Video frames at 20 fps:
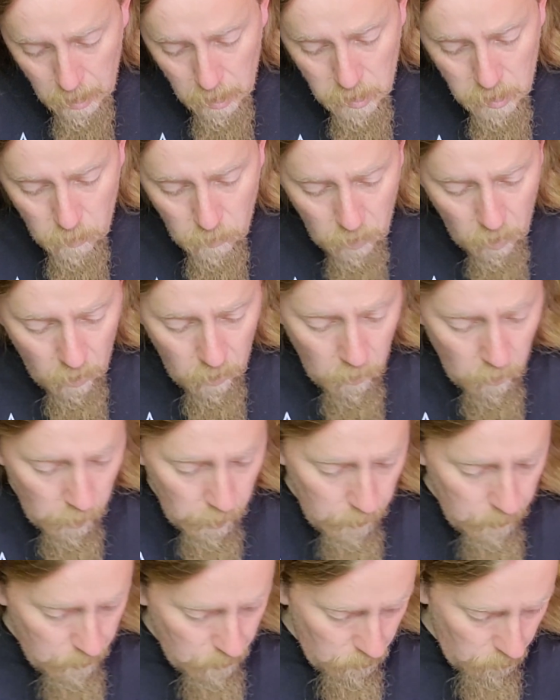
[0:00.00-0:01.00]
So we've got
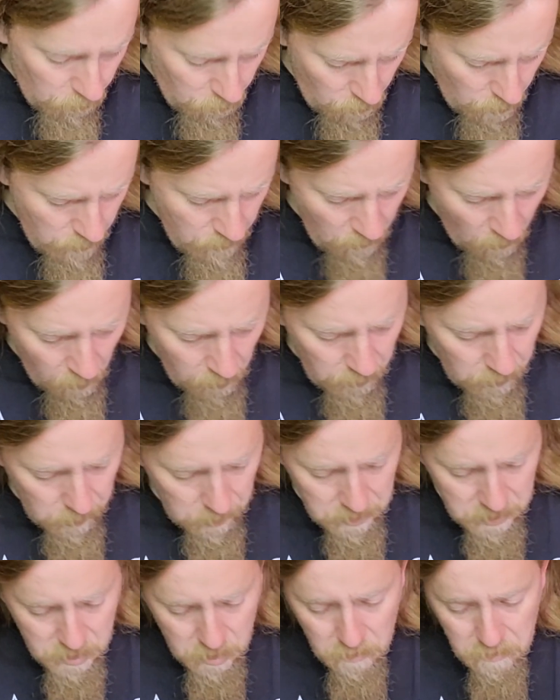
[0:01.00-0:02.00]
like three vinyl
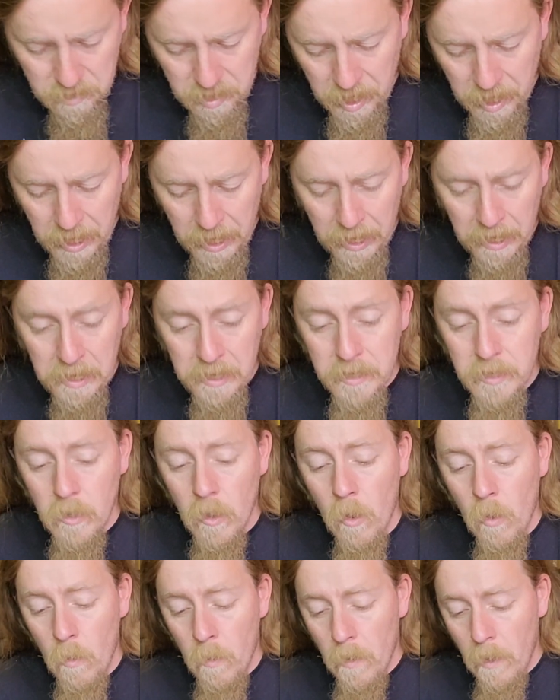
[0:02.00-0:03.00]
and two CDs.
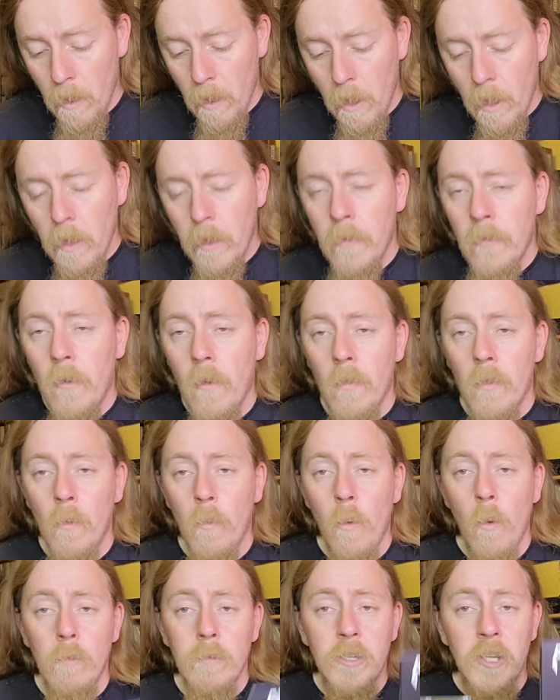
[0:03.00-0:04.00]
So you've got the
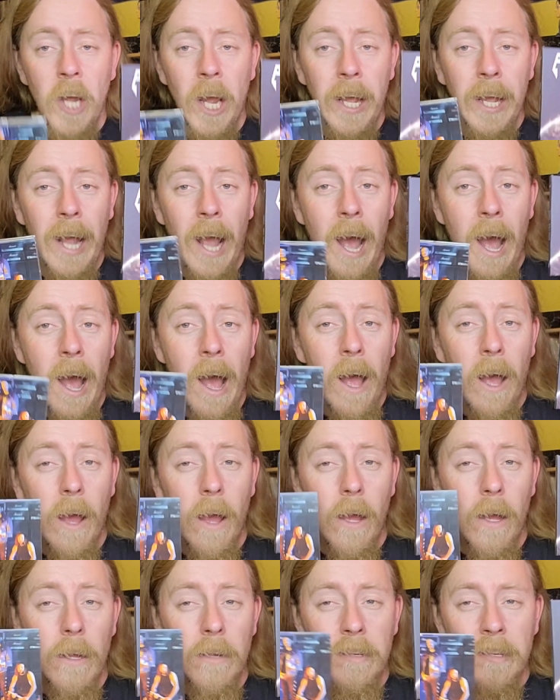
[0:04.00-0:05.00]
World Shaker
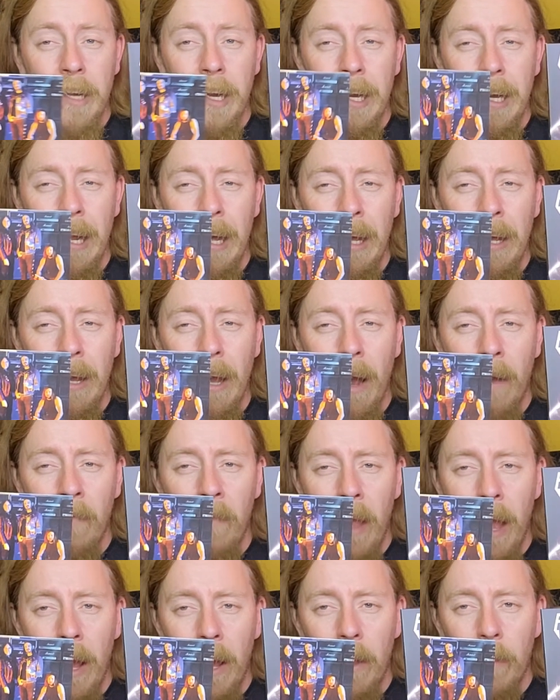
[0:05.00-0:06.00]
CD
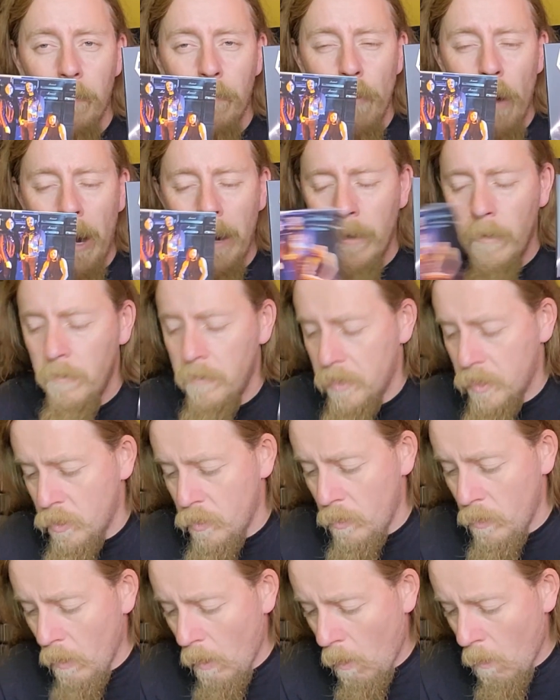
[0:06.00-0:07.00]
and their brand new
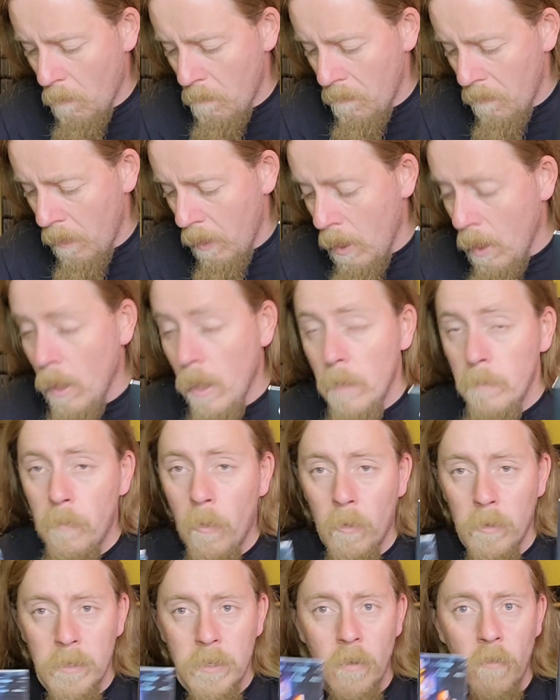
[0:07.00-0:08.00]
studio album,
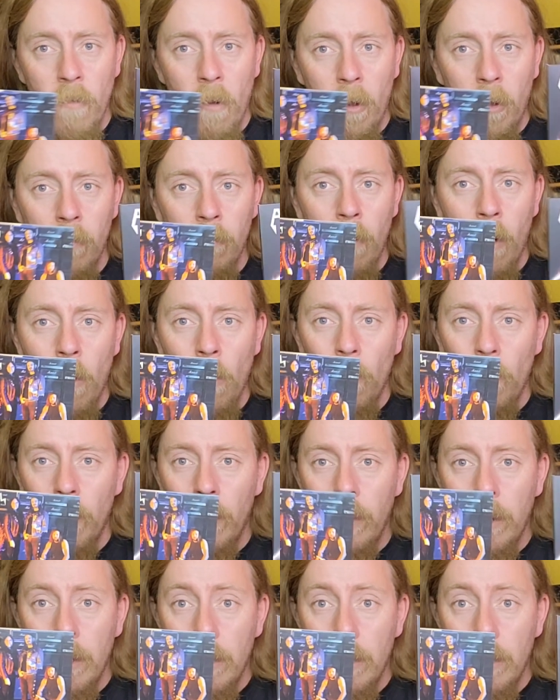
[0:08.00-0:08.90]
Born to Rock and Roll.